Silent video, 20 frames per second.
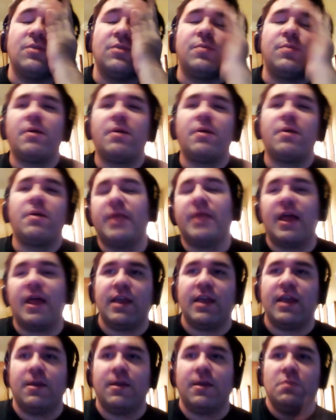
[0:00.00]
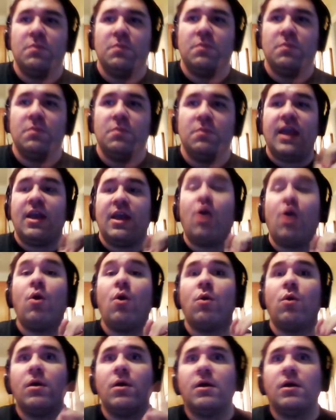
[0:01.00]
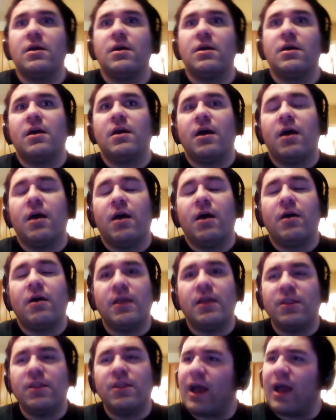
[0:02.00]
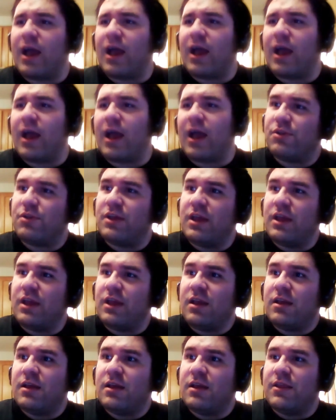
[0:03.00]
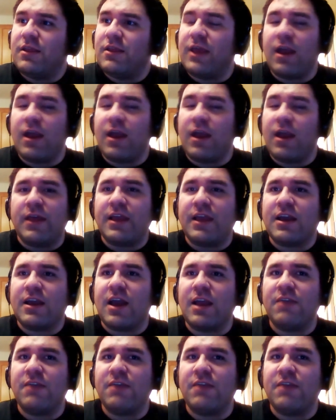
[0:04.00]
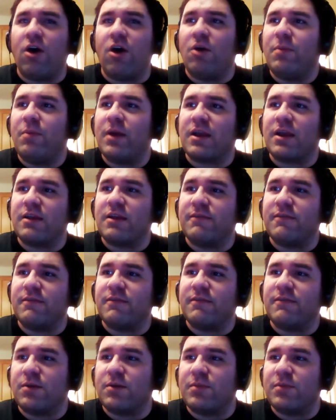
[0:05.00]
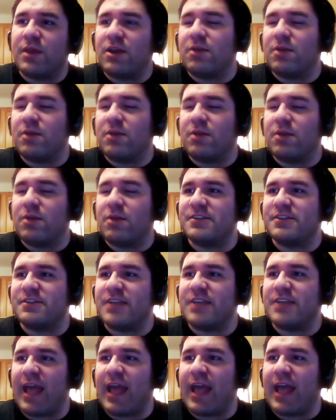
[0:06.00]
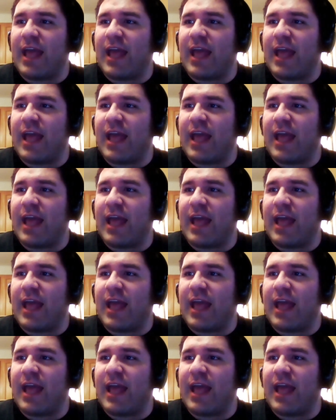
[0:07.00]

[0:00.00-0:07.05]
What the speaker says: probably be like, hey, in the Hyrule thing, they kind of all but confirmed that you can play as Ganon.